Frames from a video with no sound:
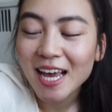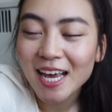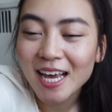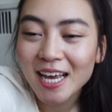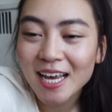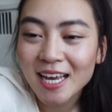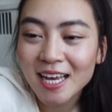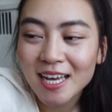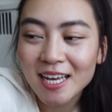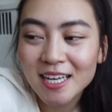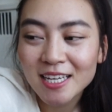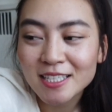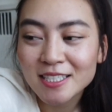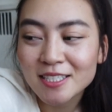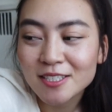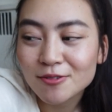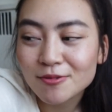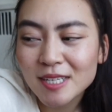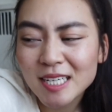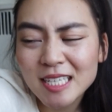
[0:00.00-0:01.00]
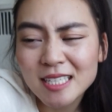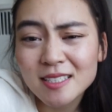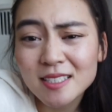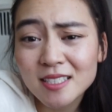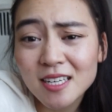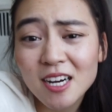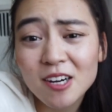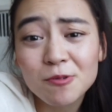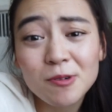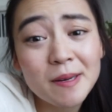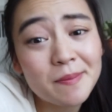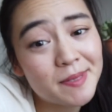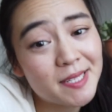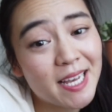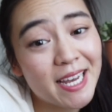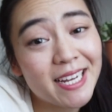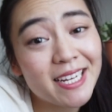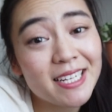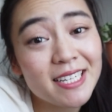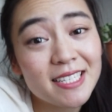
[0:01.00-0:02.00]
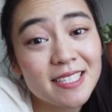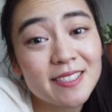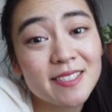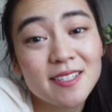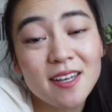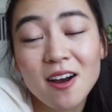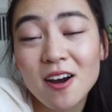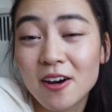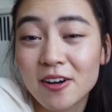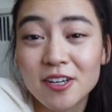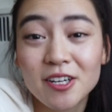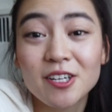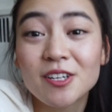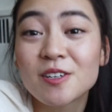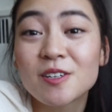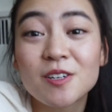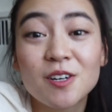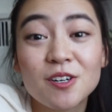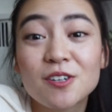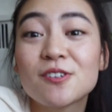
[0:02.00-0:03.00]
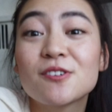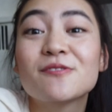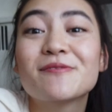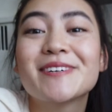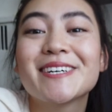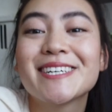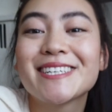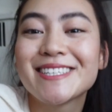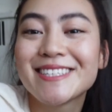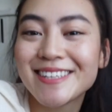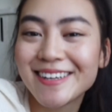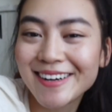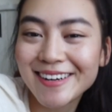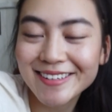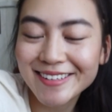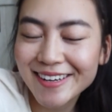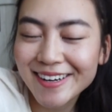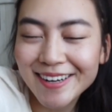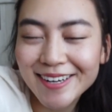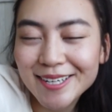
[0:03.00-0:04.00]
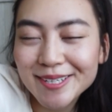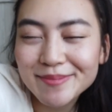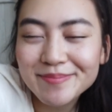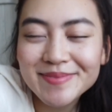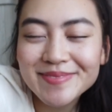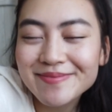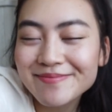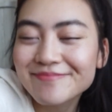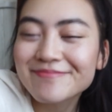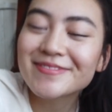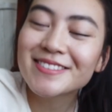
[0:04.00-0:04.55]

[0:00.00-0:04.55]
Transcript: And what else? Our website is ardencove.com.